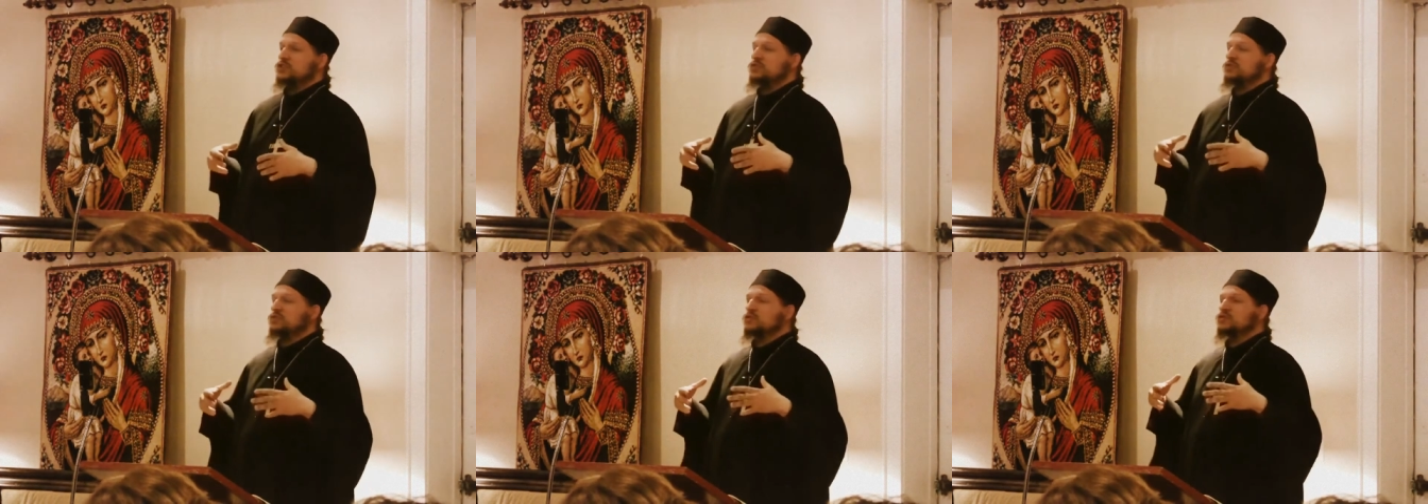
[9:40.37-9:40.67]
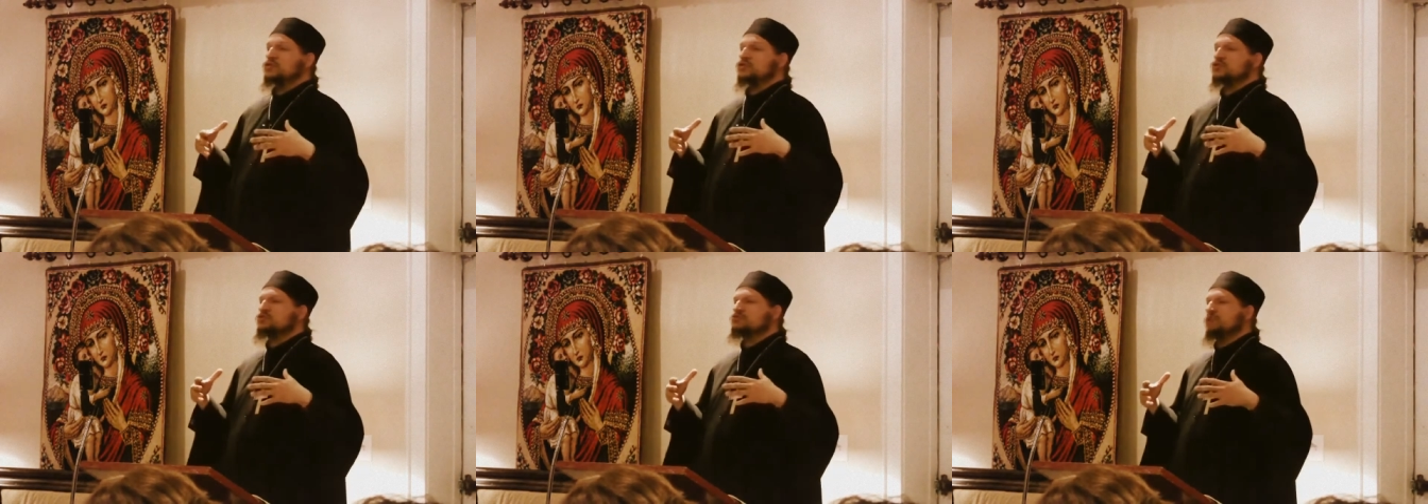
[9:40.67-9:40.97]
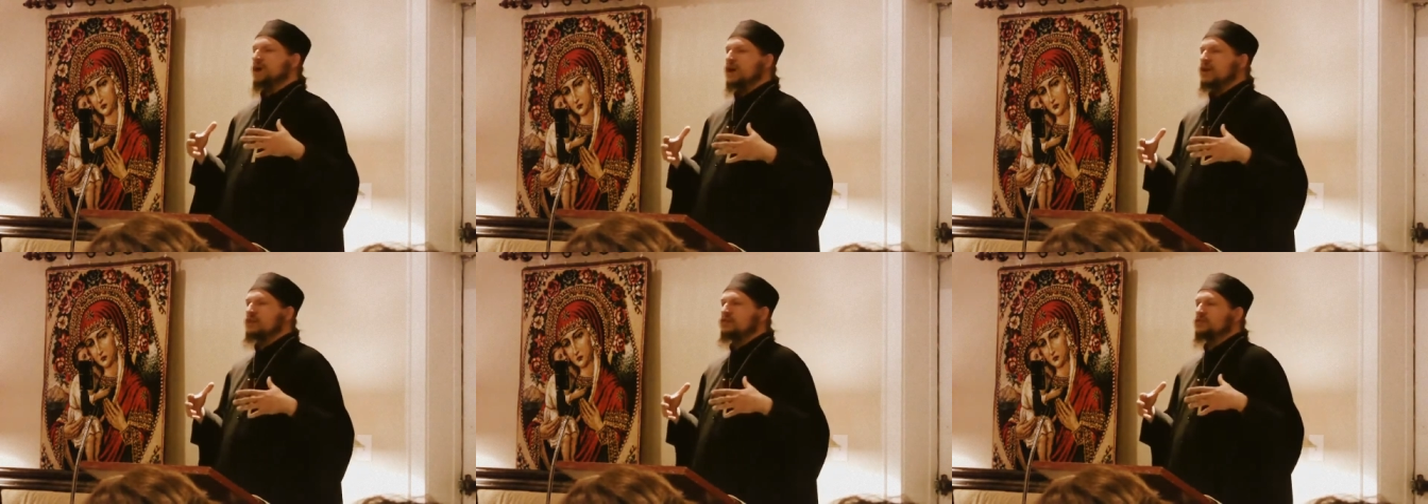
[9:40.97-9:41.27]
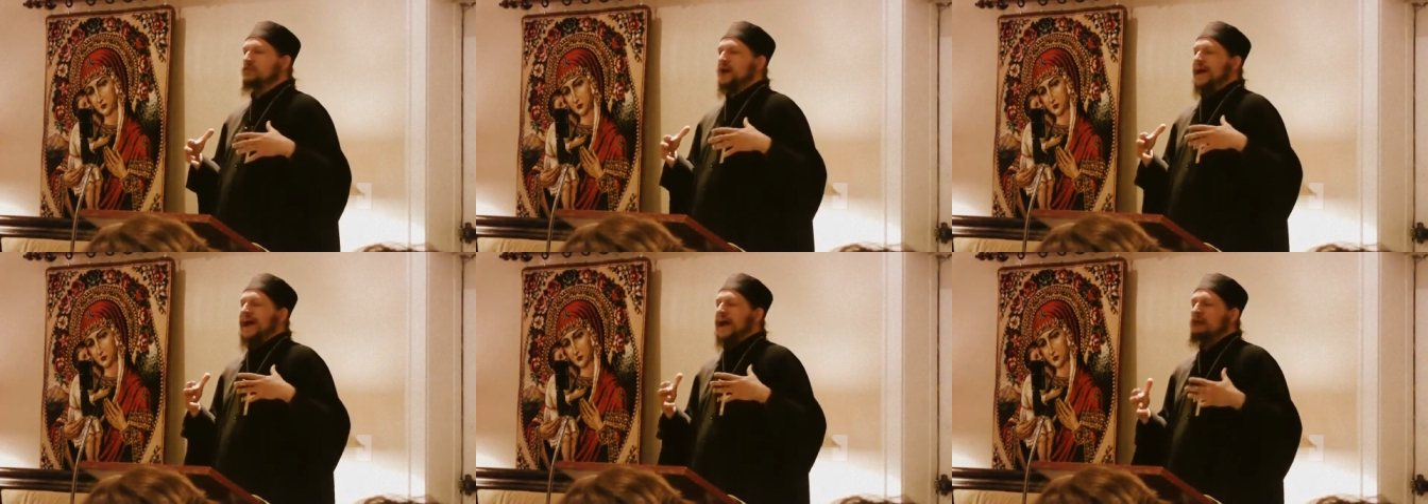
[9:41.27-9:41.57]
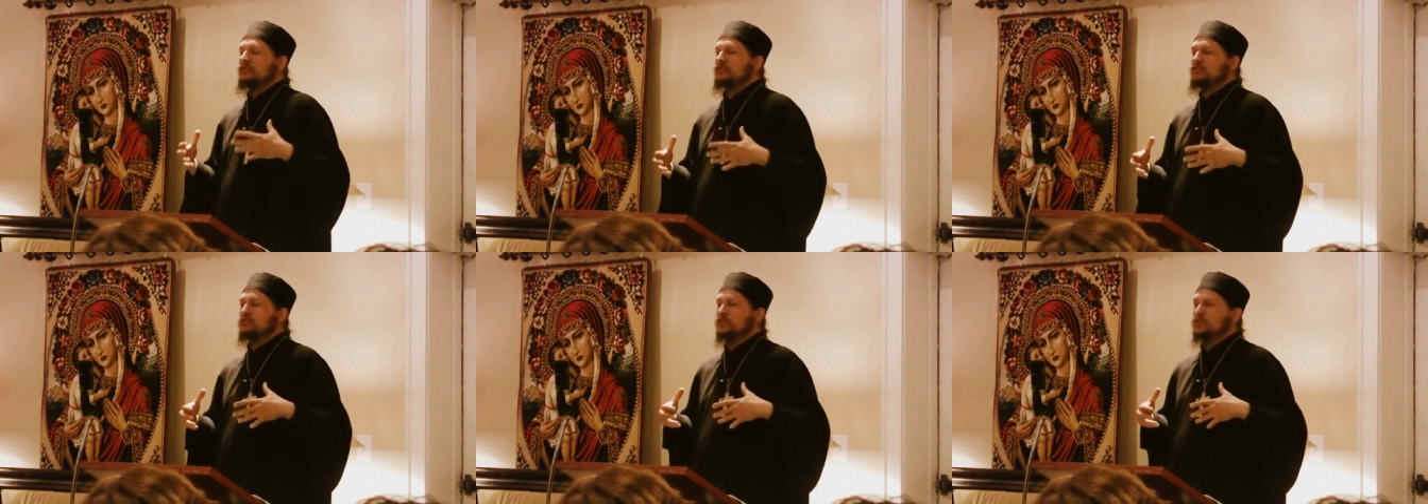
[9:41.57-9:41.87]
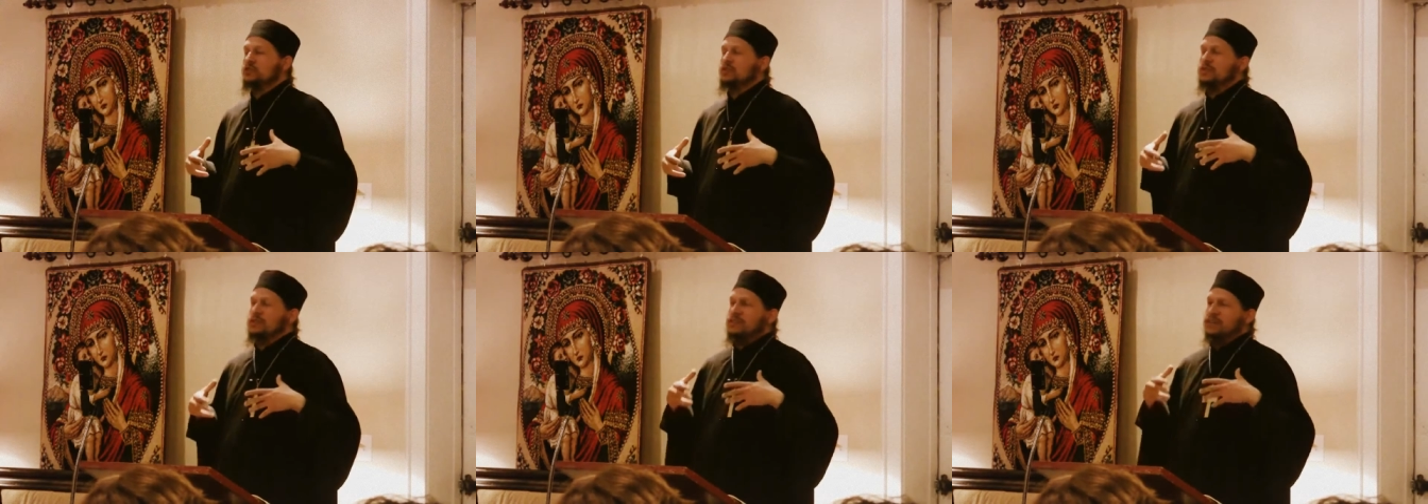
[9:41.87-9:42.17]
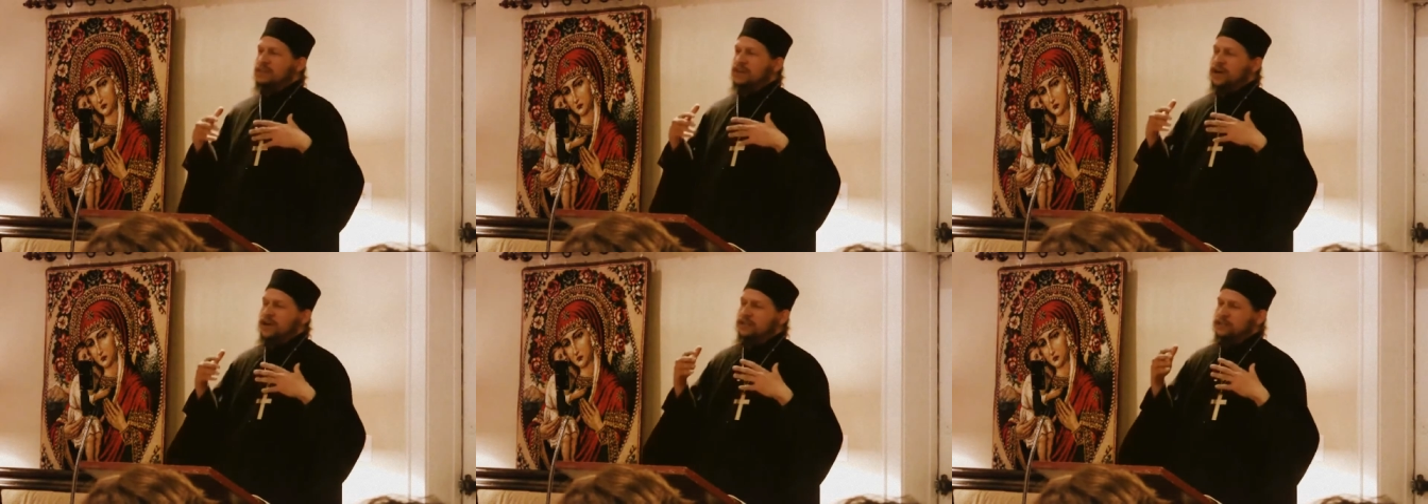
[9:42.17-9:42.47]
You struggle to outdo
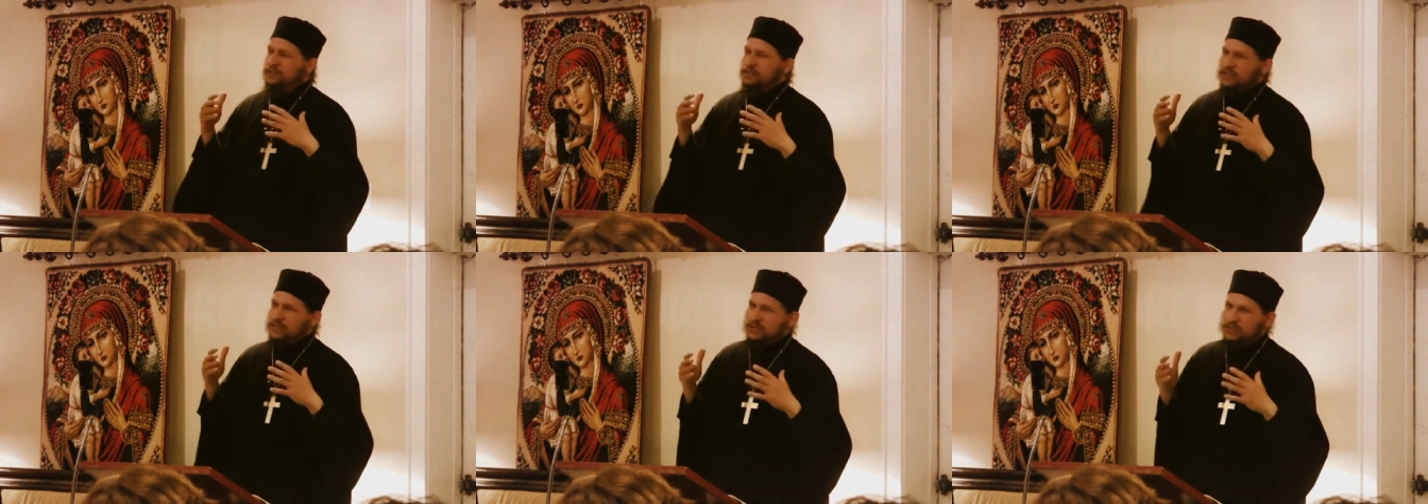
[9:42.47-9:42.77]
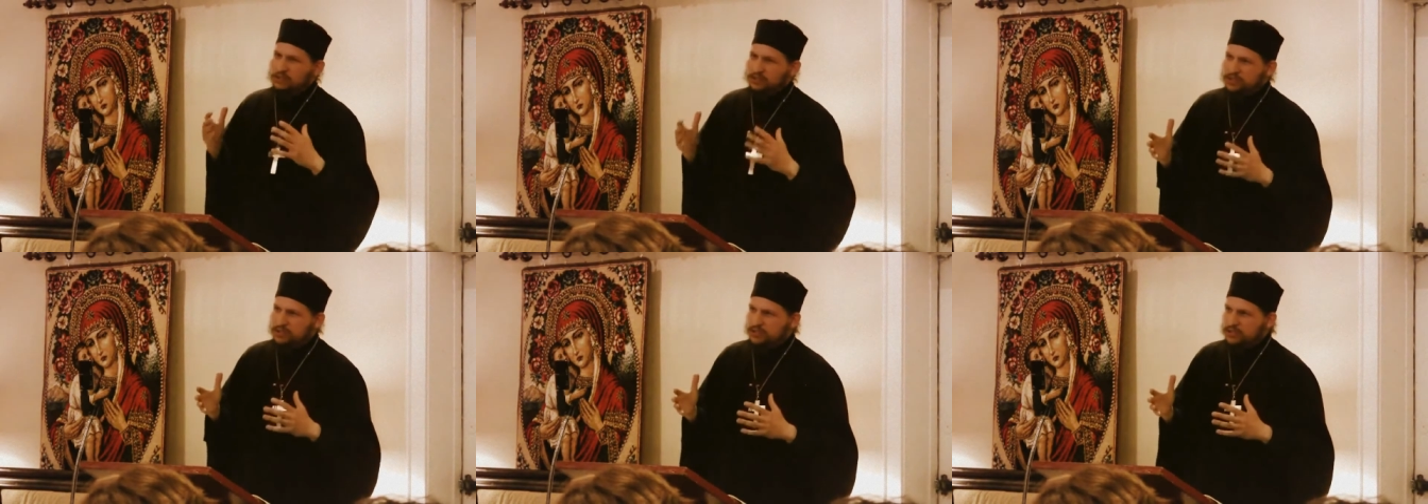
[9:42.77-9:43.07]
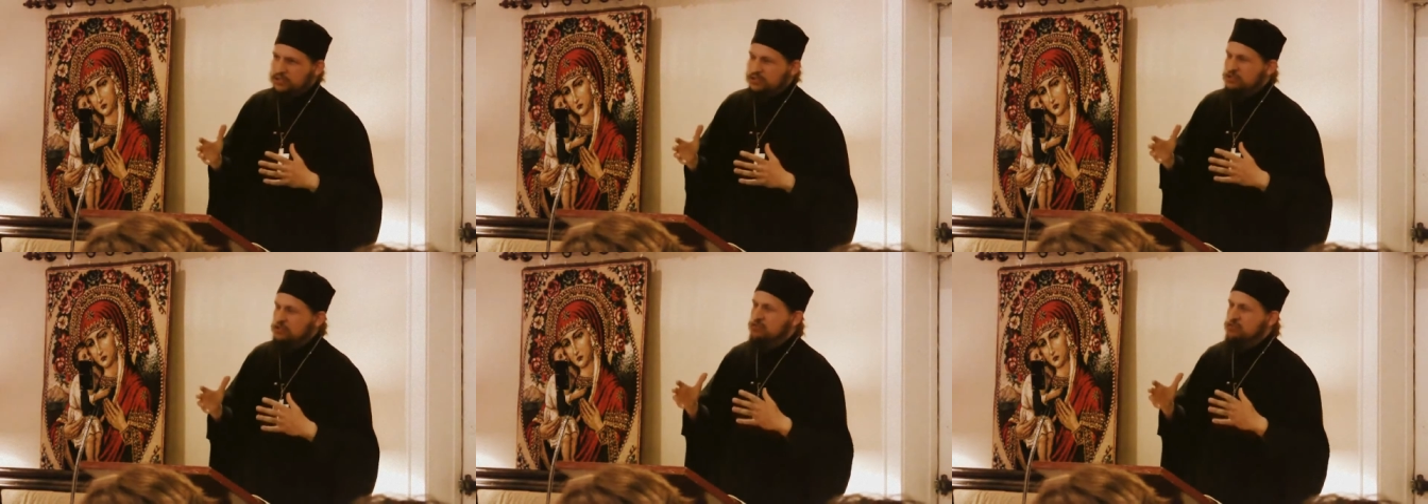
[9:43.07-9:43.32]
the other in goodness.